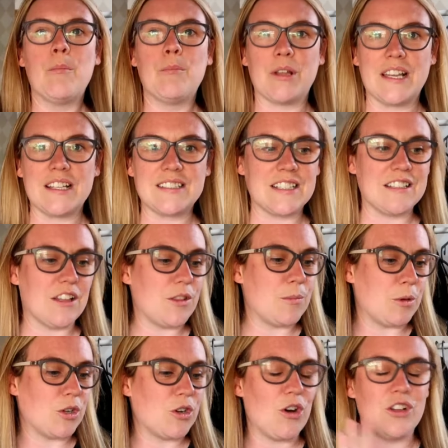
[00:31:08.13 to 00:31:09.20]
but listen the
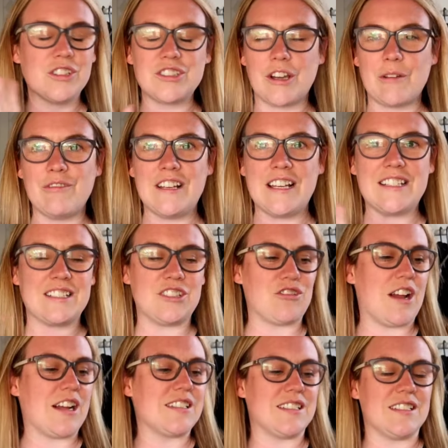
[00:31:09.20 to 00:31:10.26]
book haul so I'm really
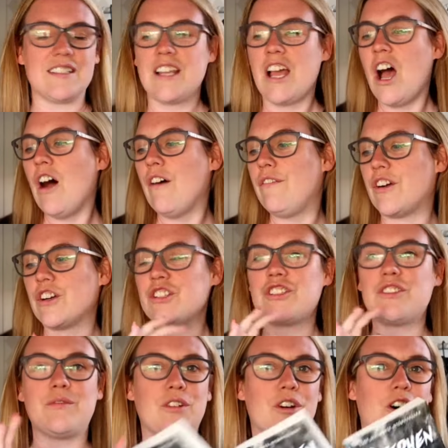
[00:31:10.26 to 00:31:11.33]
distracted.
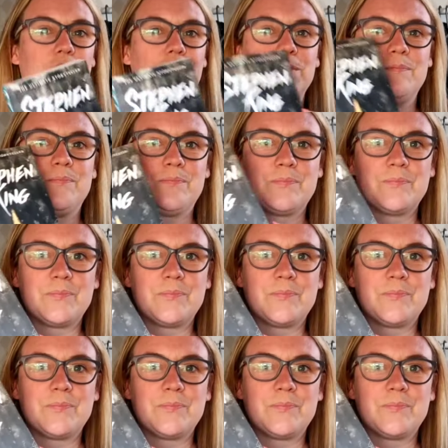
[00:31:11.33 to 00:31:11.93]
First of all